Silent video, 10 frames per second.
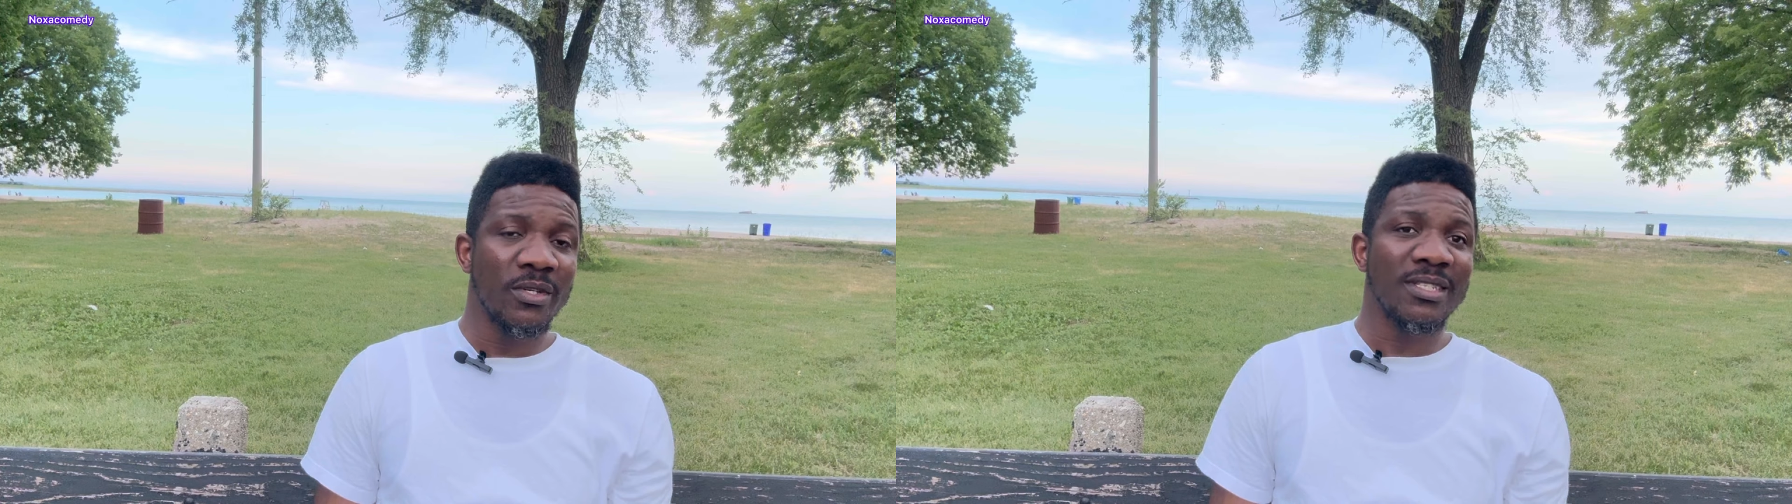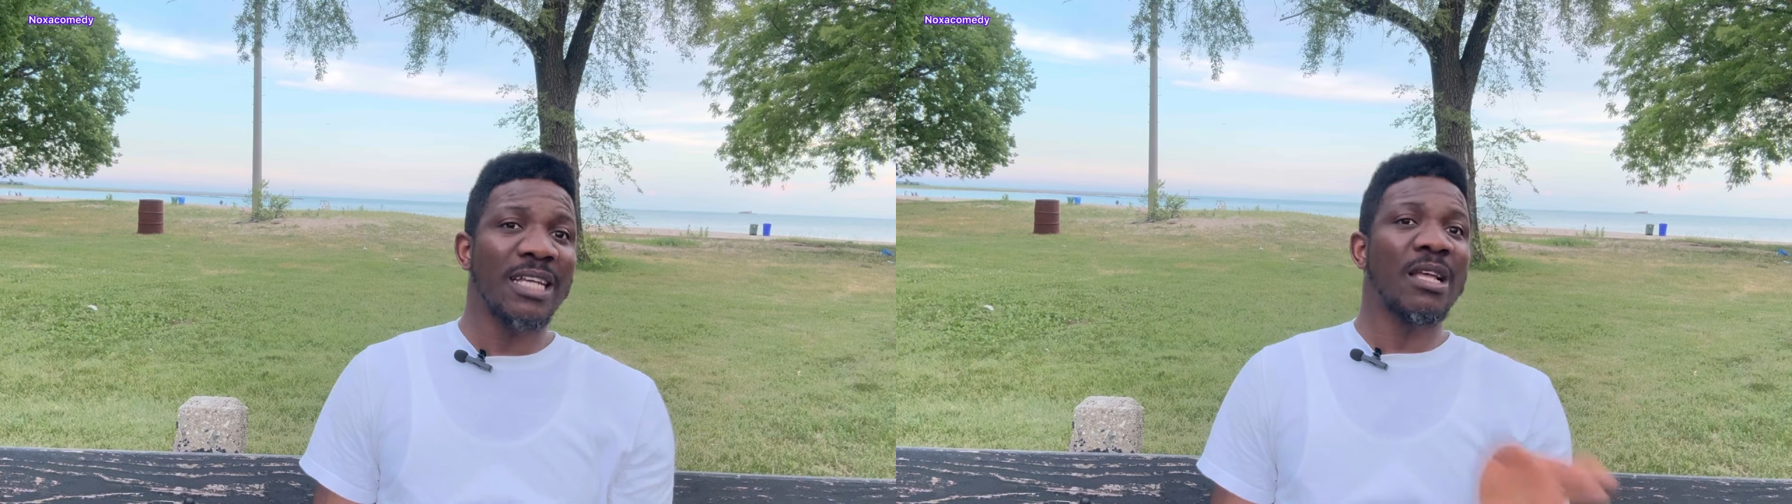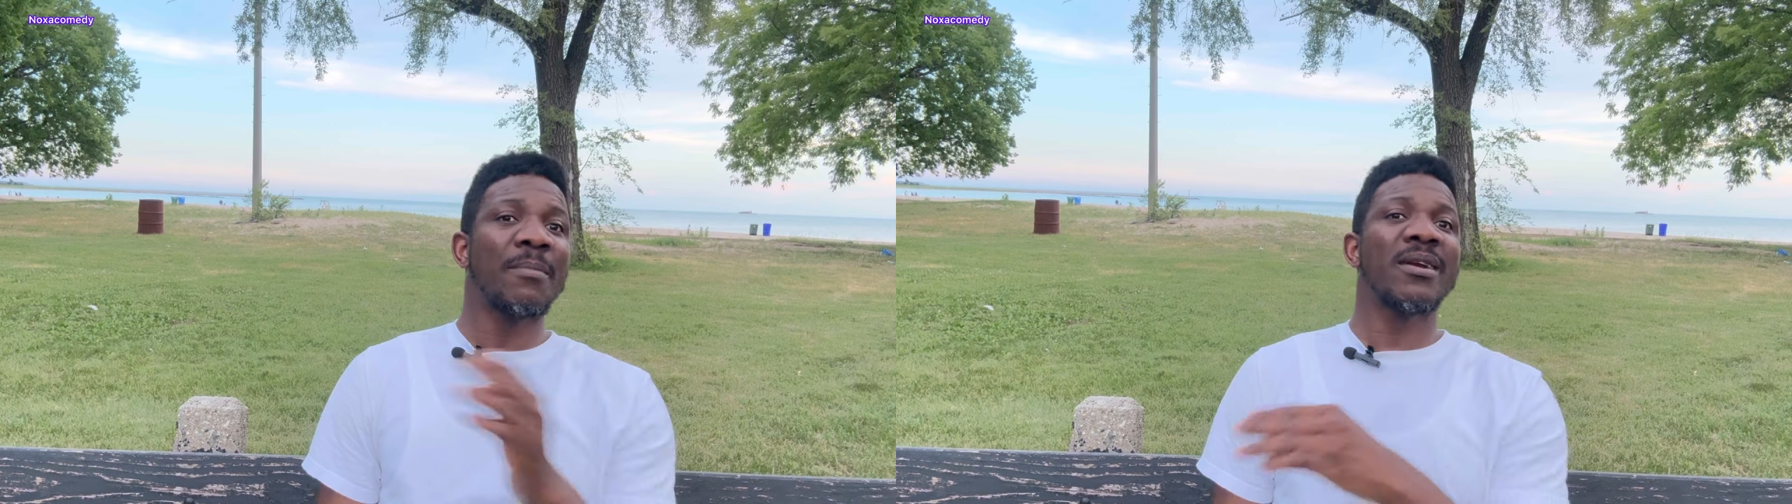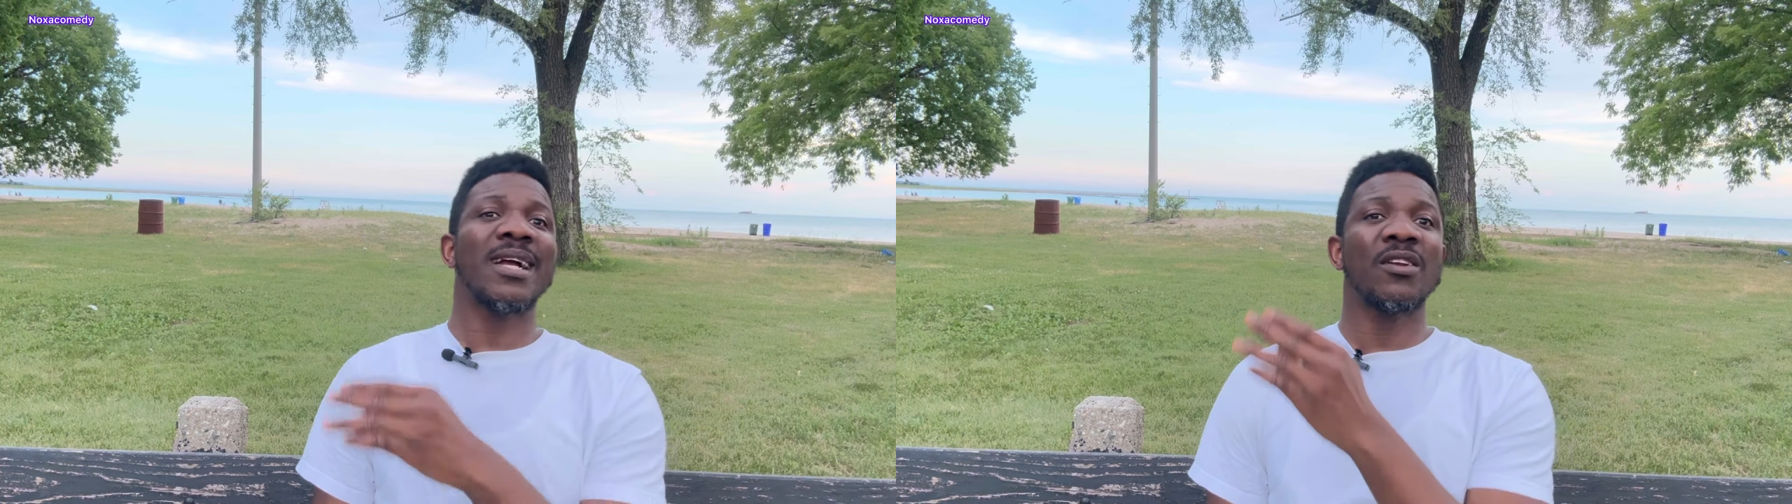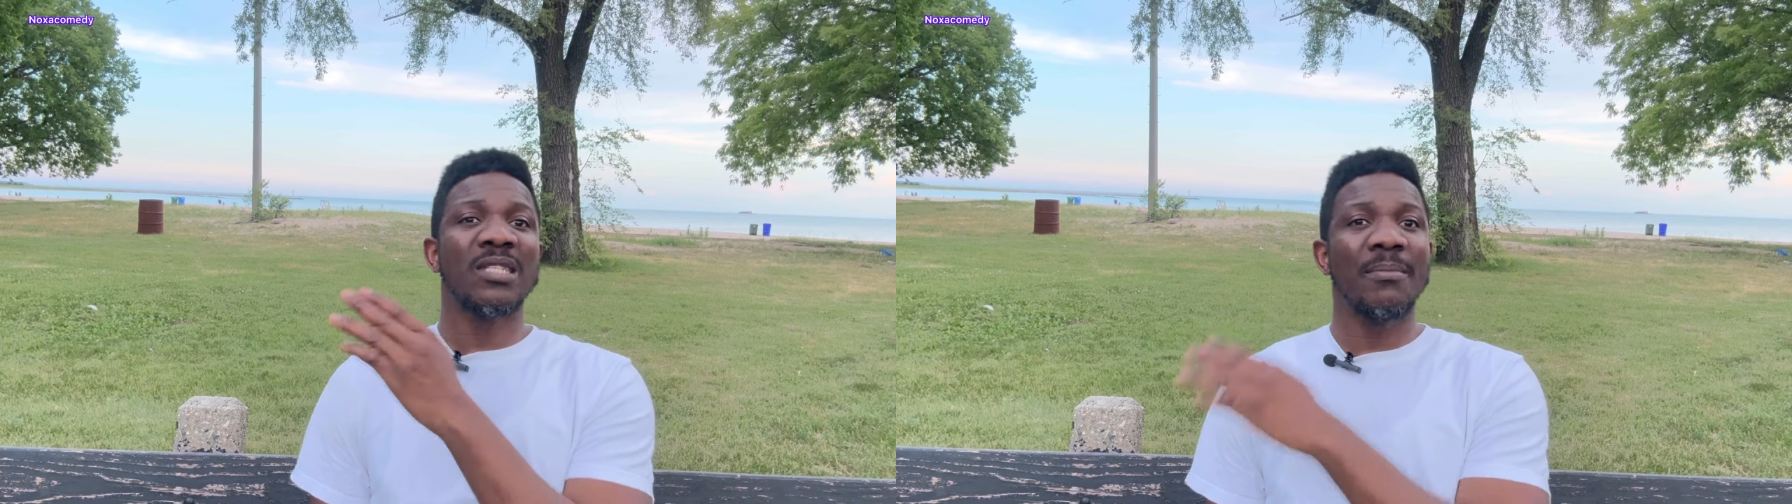South
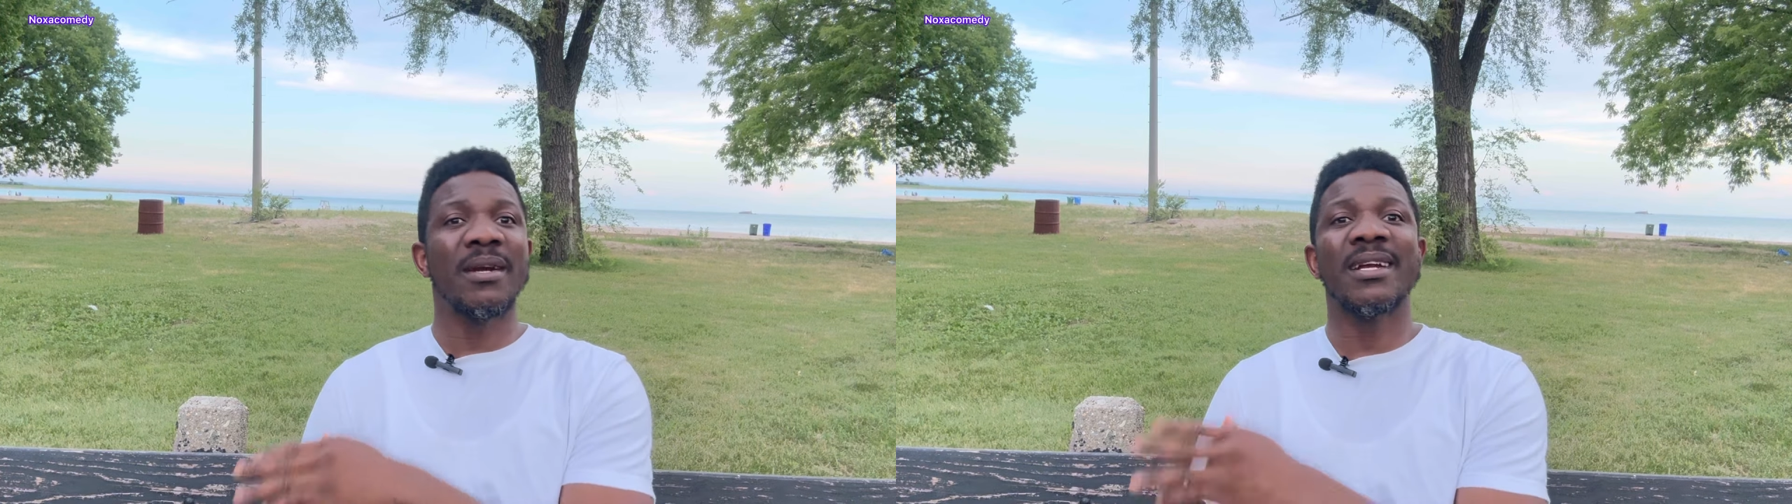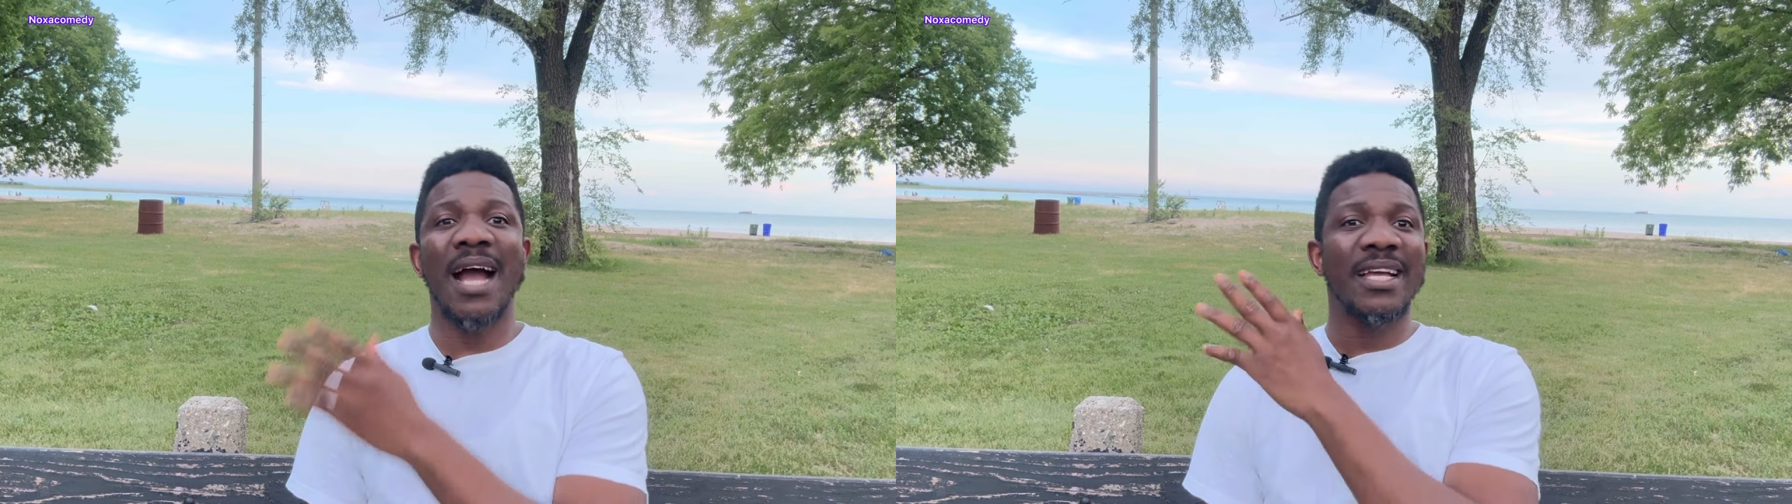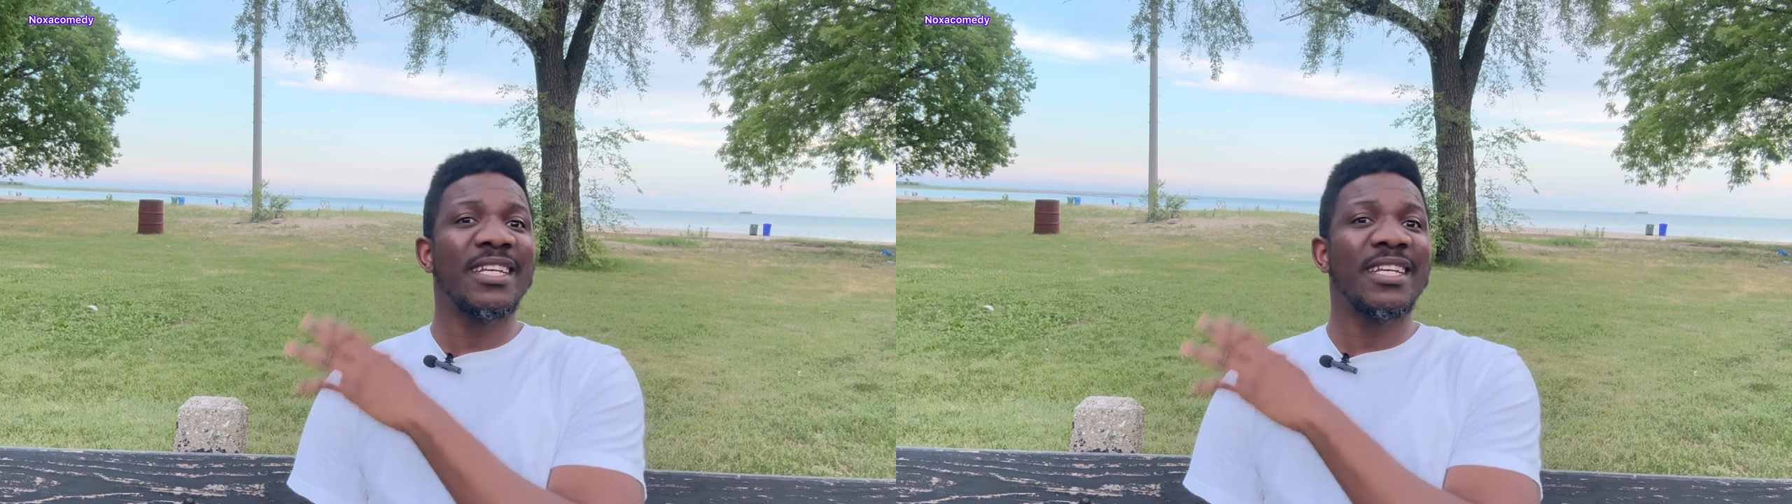America, North America,